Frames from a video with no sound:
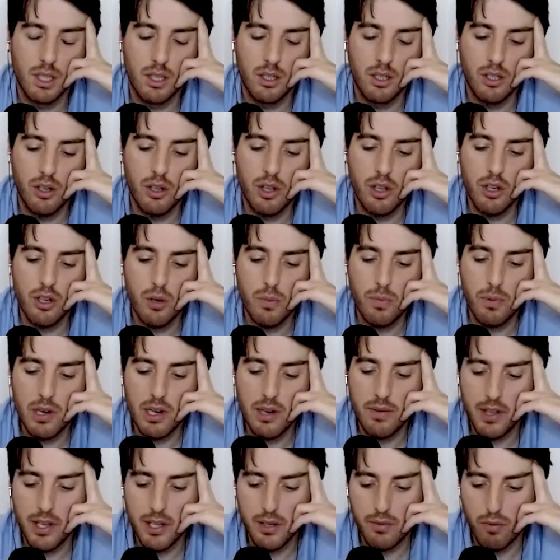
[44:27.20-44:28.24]
So you
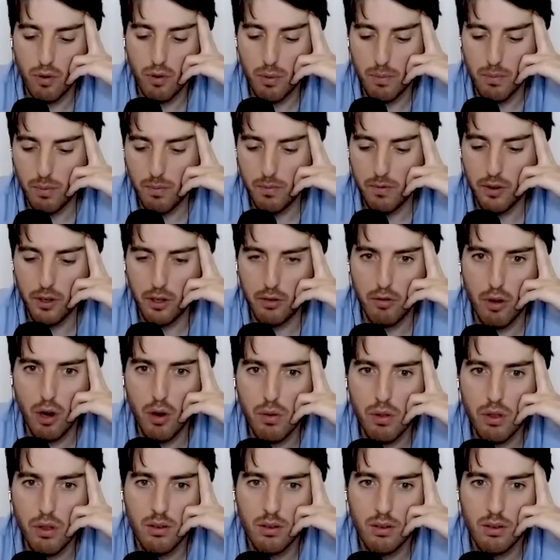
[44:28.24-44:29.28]
believe there's room for
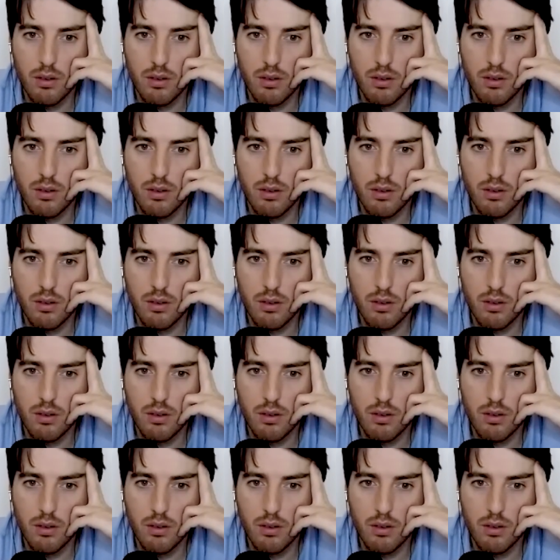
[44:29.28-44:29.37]
growth?